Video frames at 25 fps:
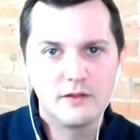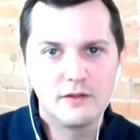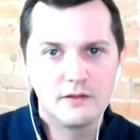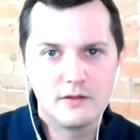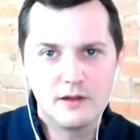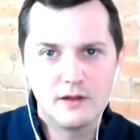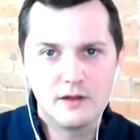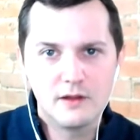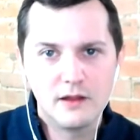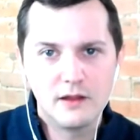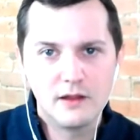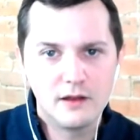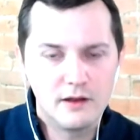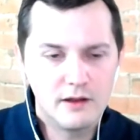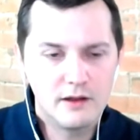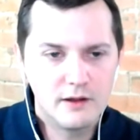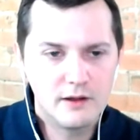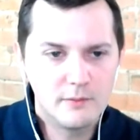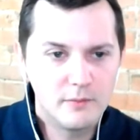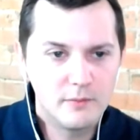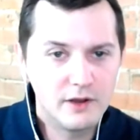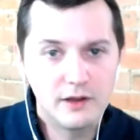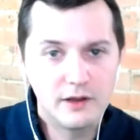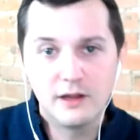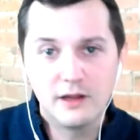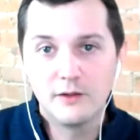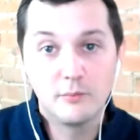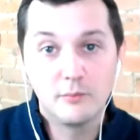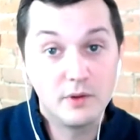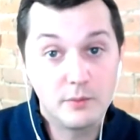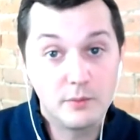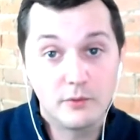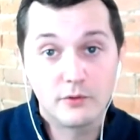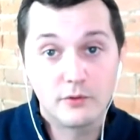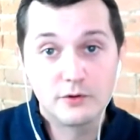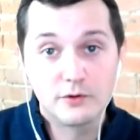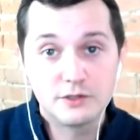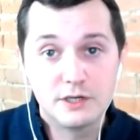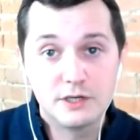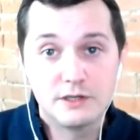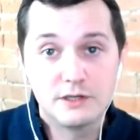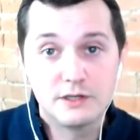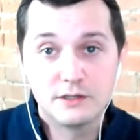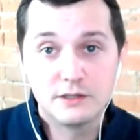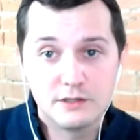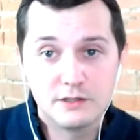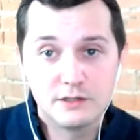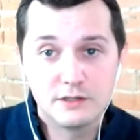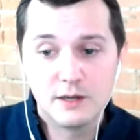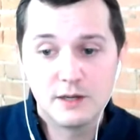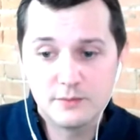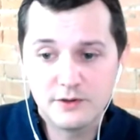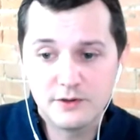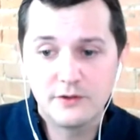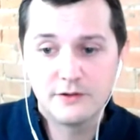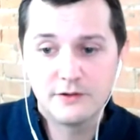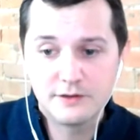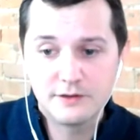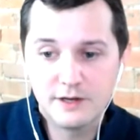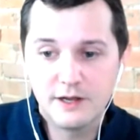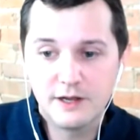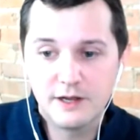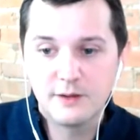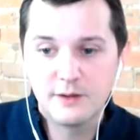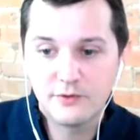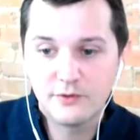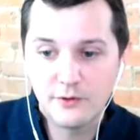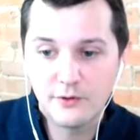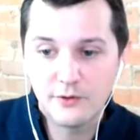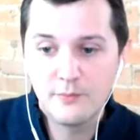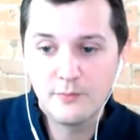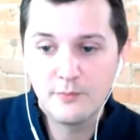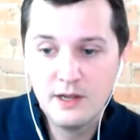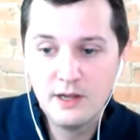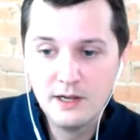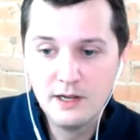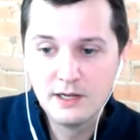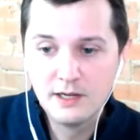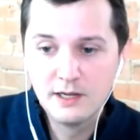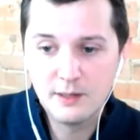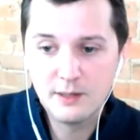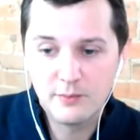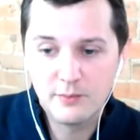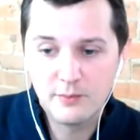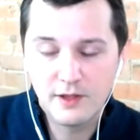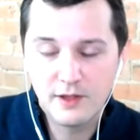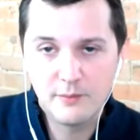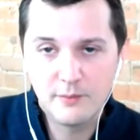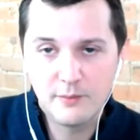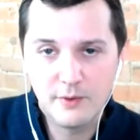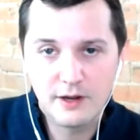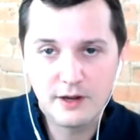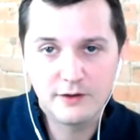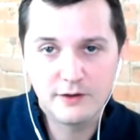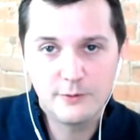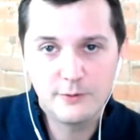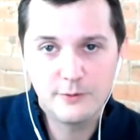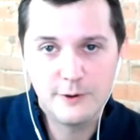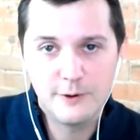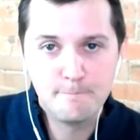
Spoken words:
And again, people are changing jobs all the time. So keep that in mind as well.